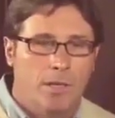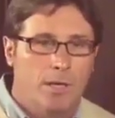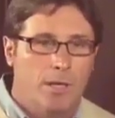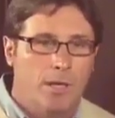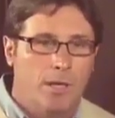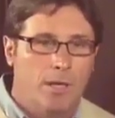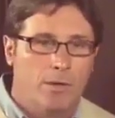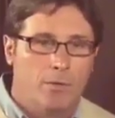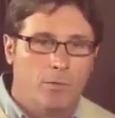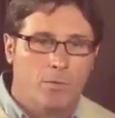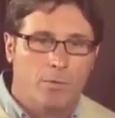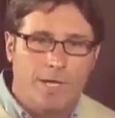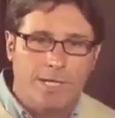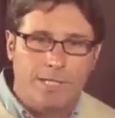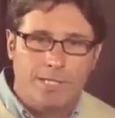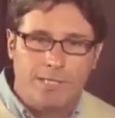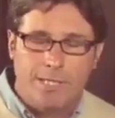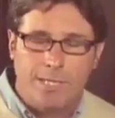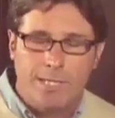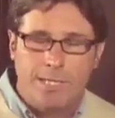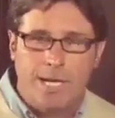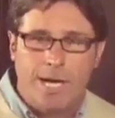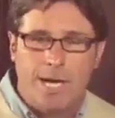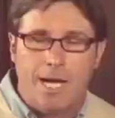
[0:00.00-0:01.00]

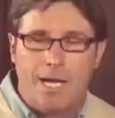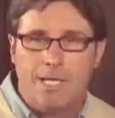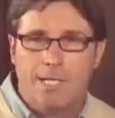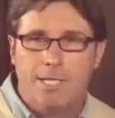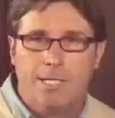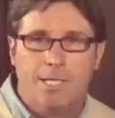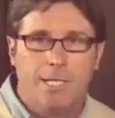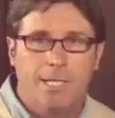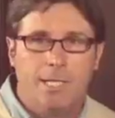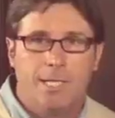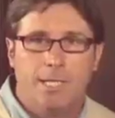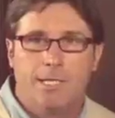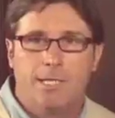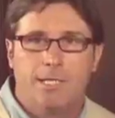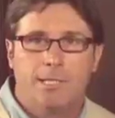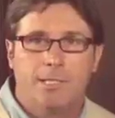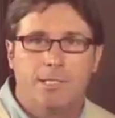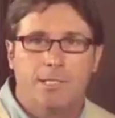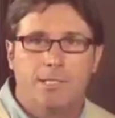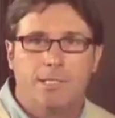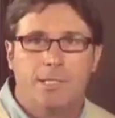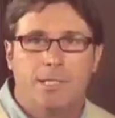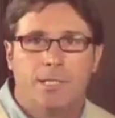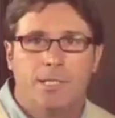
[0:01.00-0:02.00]
racing
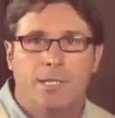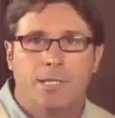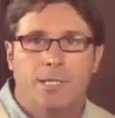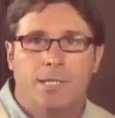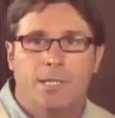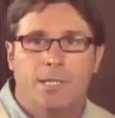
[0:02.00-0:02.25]
ideas,